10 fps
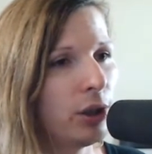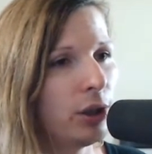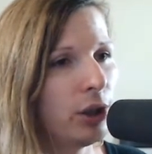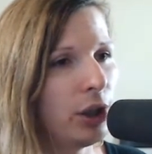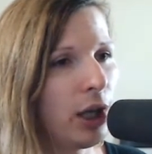
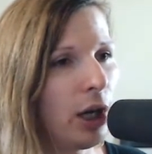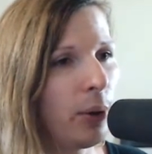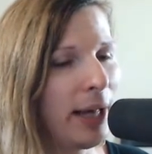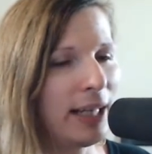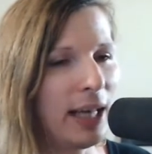you
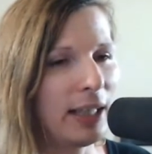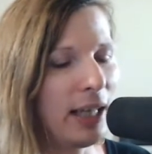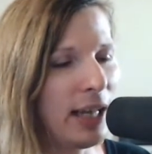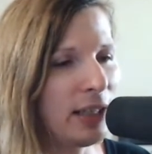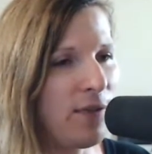know,
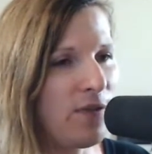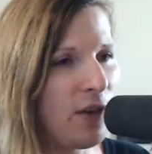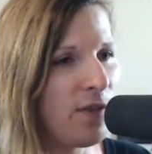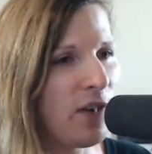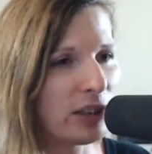and you
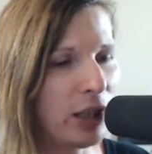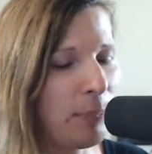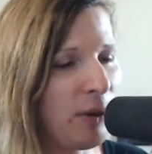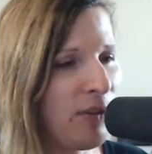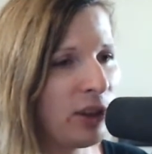feel fucked
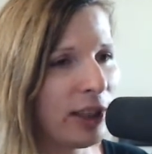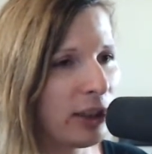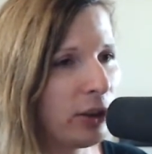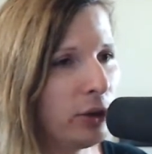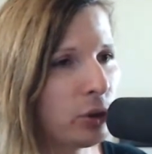up. You feel
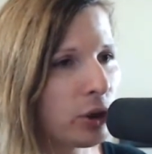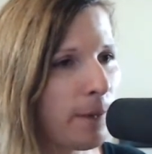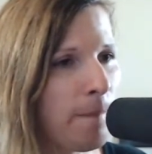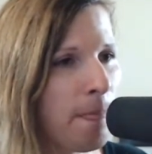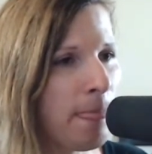like a
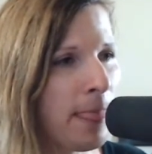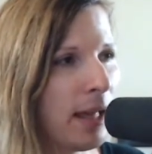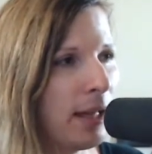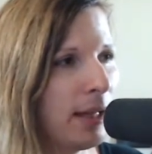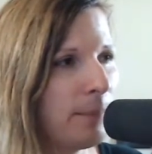loser,
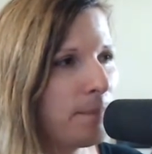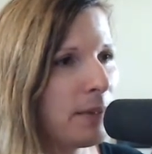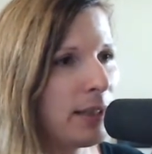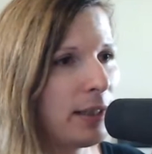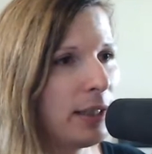
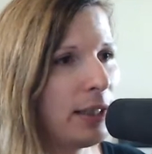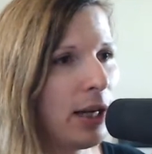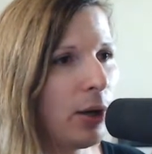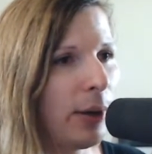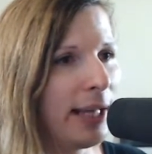you
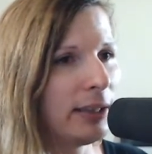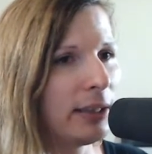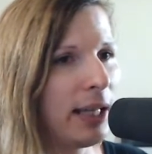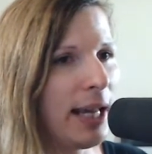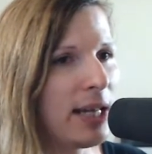know,
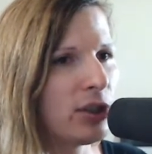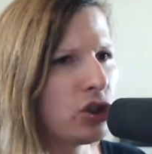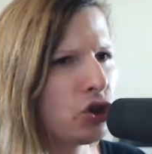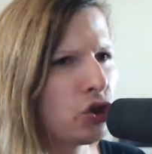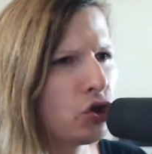and
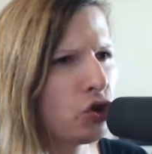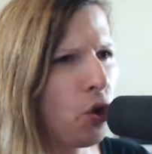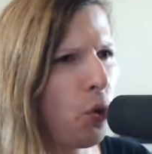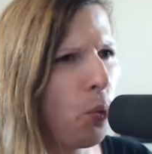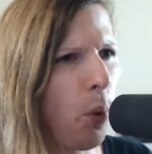
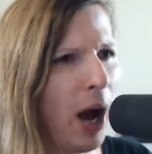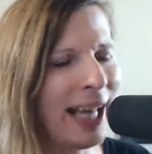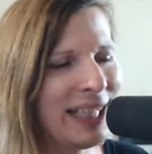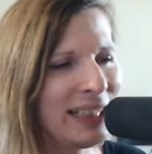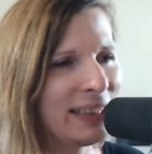so why
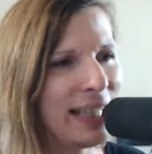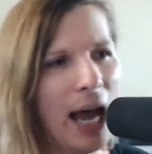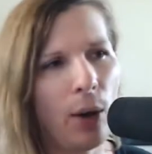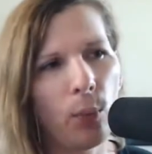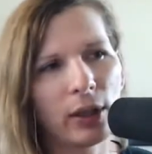is
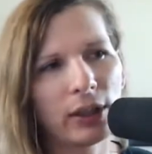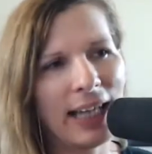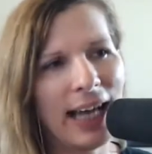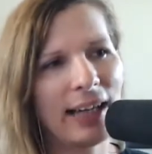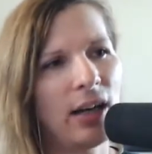that? Where's
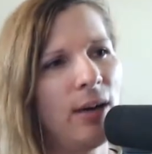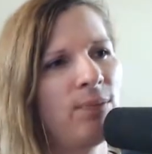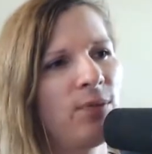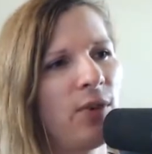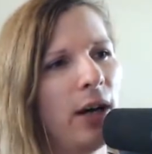that
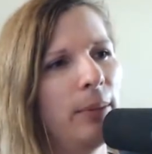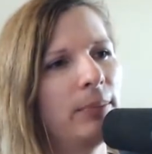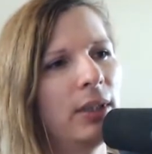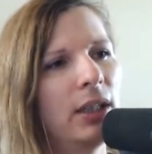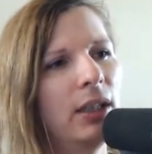come
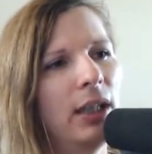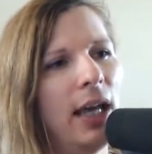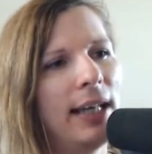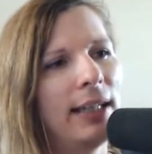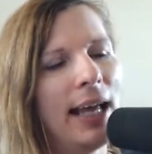from?
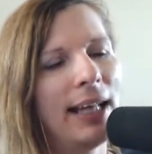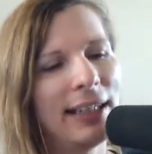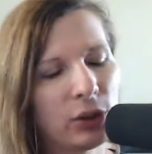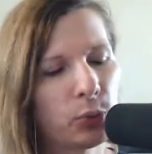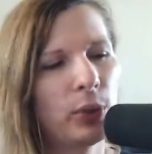And
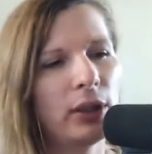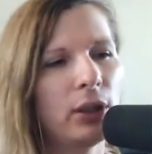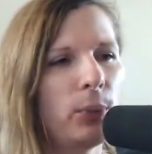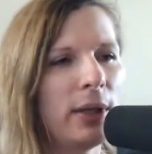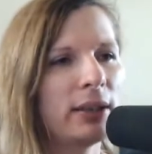it's
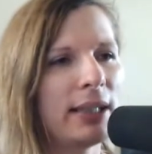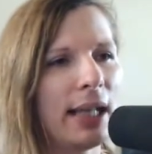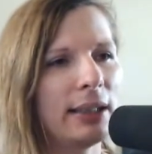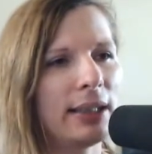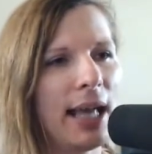really weird
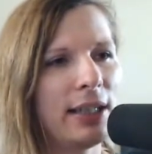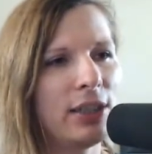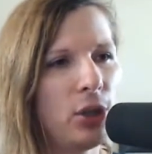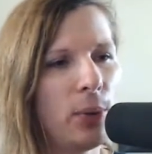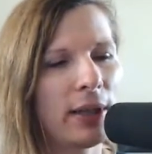that
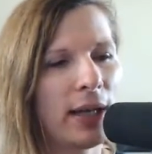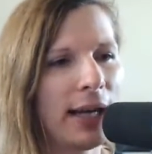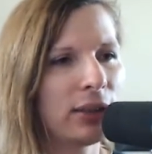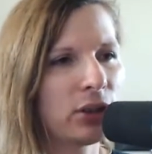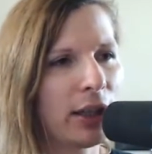you and
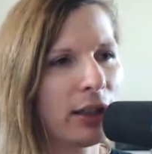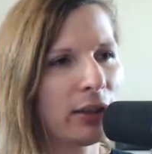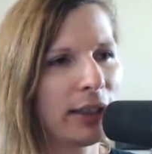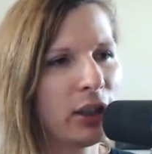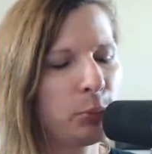I are talking
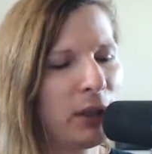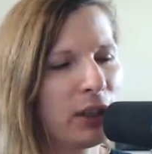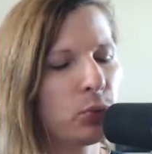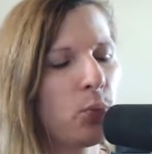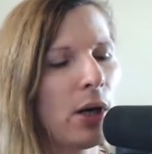like this,
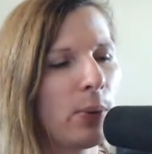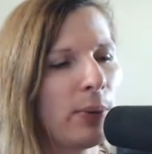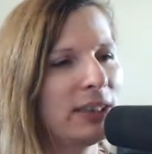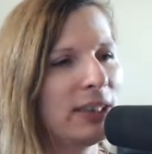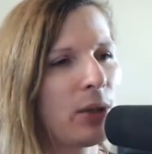because where
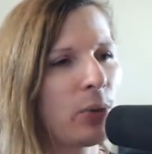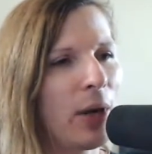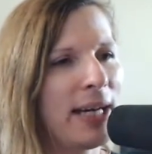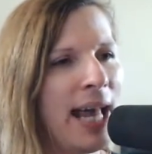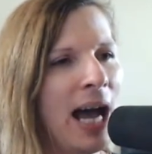we stand
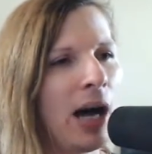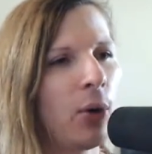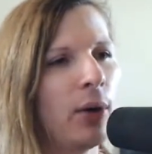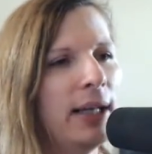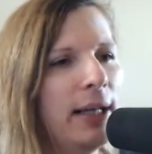right now,